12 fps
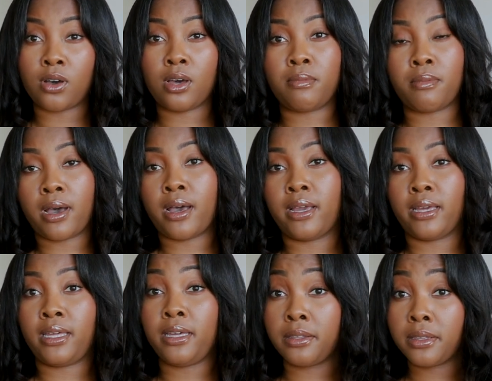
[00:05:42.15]
on my
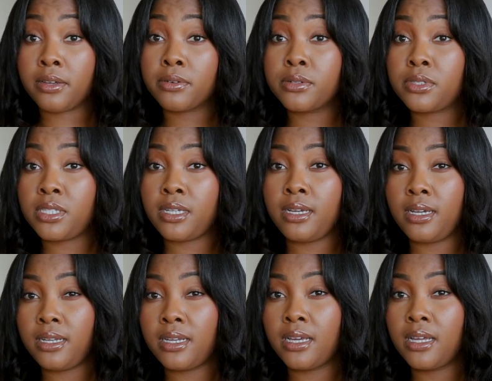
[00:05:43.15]
healing
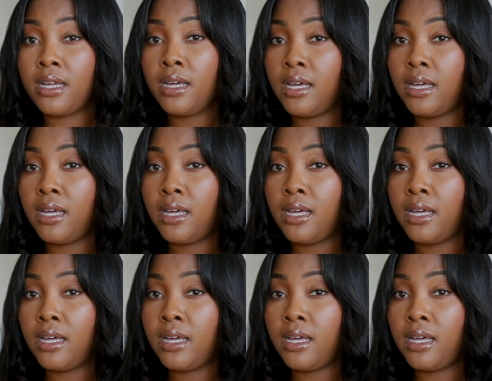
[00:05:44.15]
routine.